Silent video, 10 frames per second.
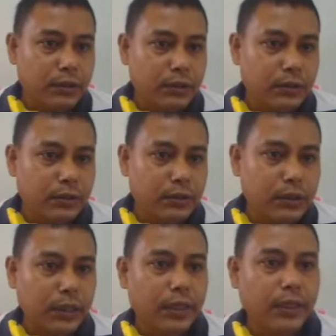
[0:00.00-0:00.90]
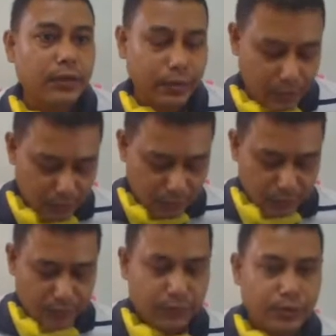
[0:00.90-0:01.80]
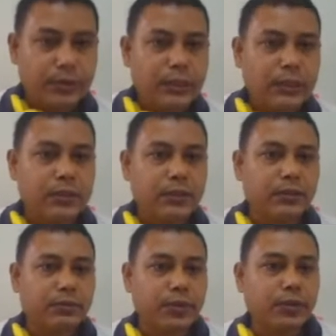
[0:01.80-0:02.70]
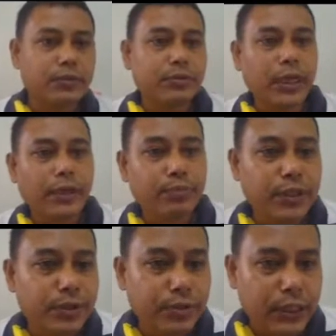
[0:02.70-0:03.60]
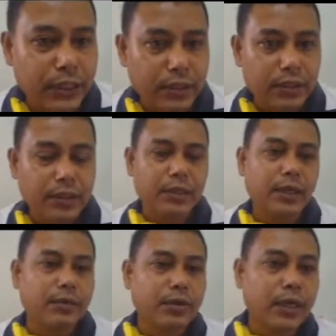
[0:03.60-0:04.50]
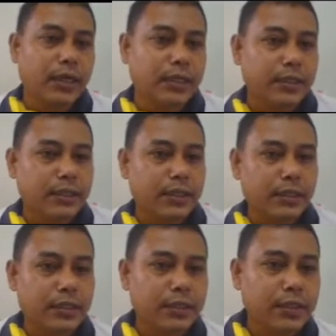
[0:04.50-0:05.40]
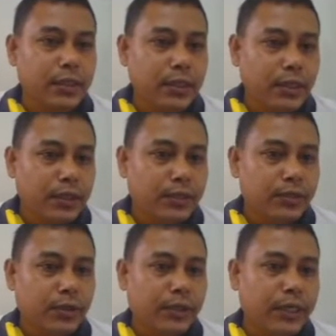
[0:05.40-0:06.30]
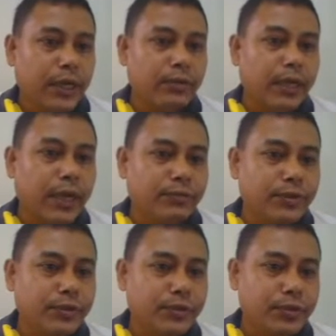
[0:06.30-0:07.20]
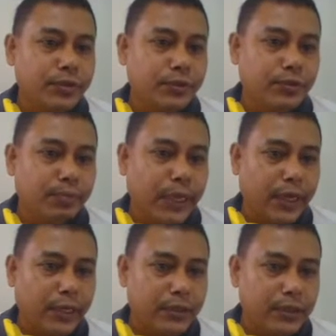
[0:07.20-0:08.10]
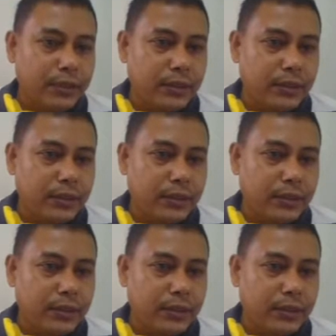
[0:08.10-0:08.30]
Say we'll use this because we have been using regularly these things. So here we have used two packages,